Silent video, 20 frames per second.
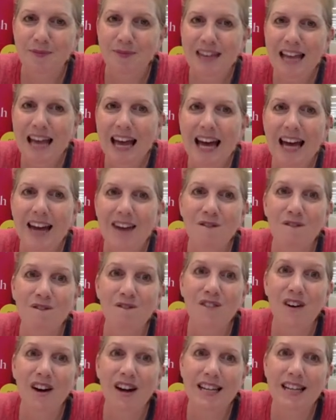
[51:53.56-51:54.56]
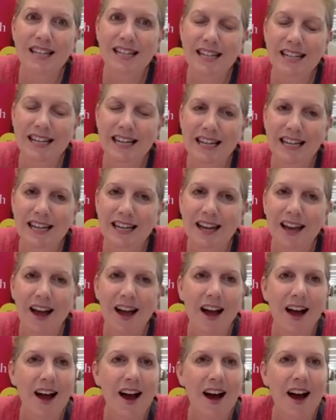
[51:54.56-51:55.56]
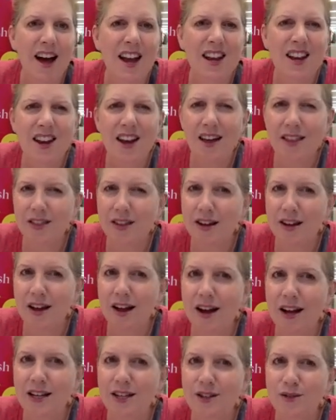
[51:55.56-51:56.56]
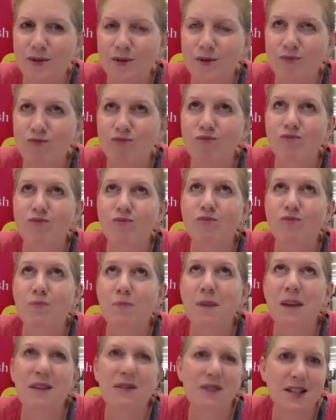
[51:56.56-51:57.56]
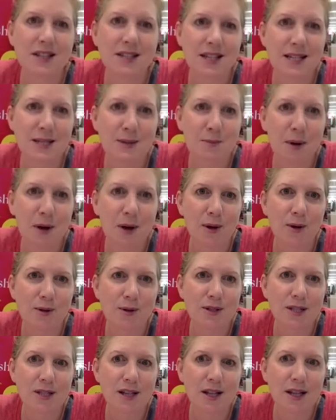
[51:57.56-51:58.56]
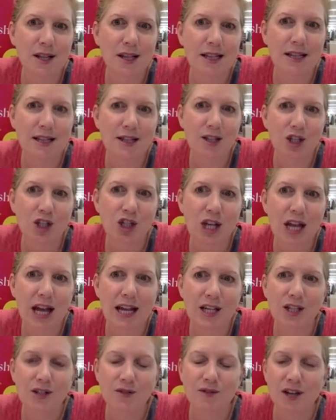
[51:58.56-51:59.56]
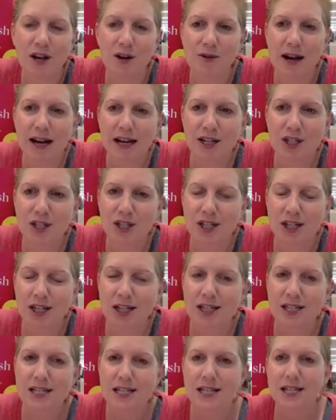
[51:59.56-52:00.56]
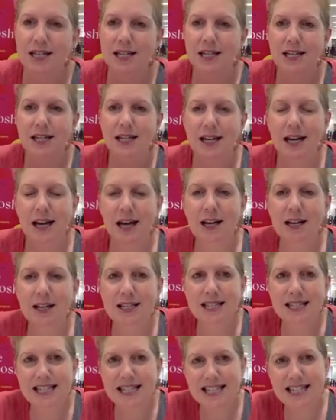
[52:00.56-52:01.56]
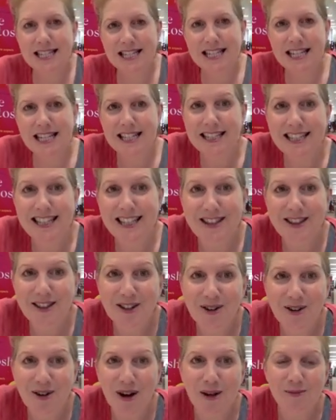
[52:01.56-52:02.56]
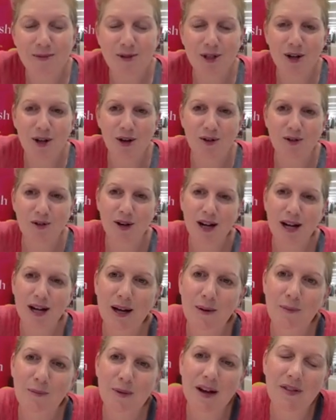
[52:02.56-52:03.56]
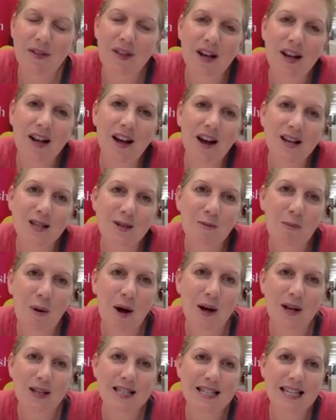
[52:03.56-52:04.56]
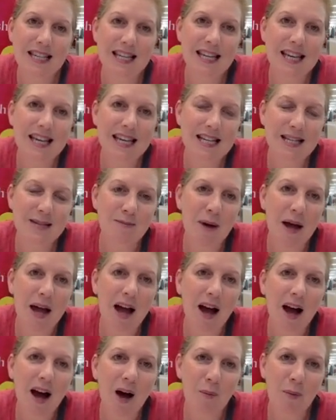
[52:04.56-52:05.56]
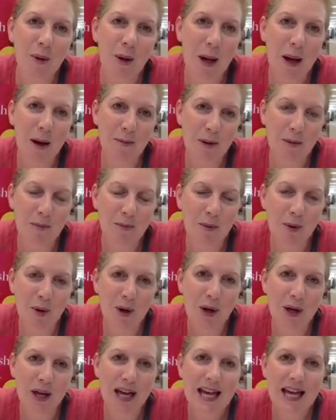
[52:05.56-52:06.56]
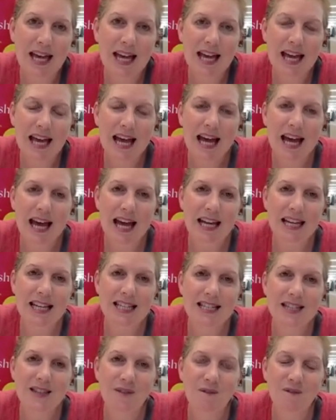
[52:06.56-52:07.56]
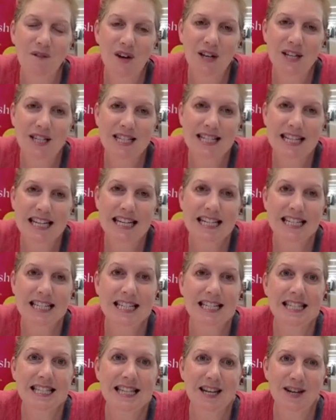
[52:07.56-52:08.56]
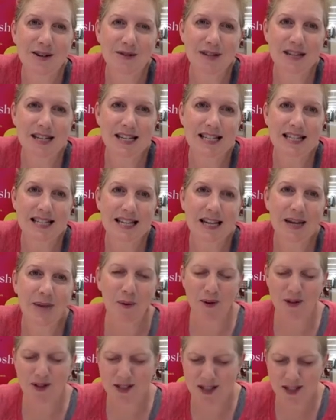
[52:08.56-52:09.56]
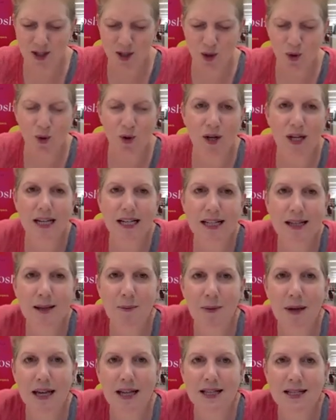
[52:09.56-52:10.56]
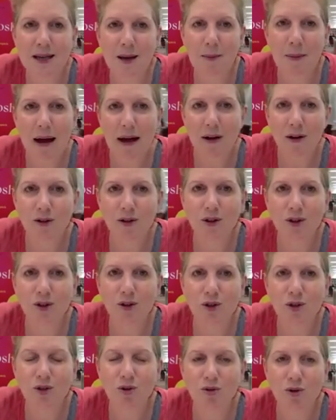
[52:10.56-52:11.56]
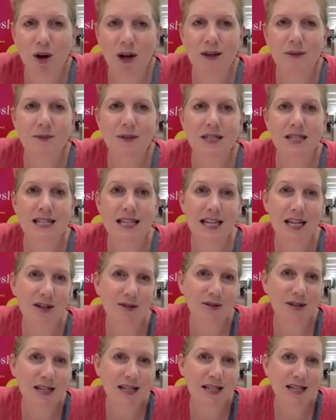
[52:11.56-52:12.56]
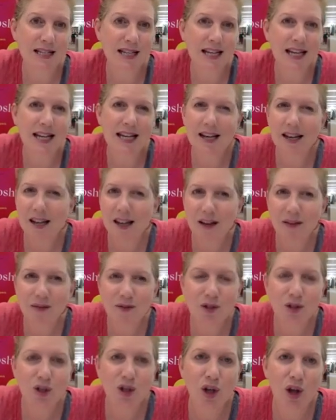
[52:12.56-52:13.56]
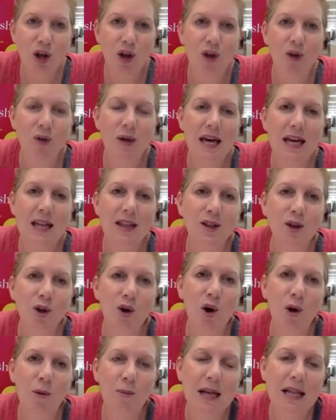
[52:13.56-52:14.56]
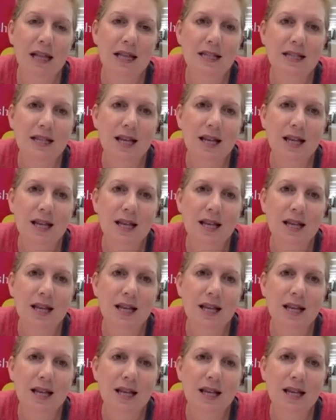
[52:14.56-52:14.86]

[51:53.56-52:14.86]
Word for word: And finally, another kind of pivot, I suppose, another little change of direction, still in the crime genre, but The Last Party is my upcoming book, and it's the first in a series. And I wanted to talk a little bit about crime series, and I'd love to know in the comments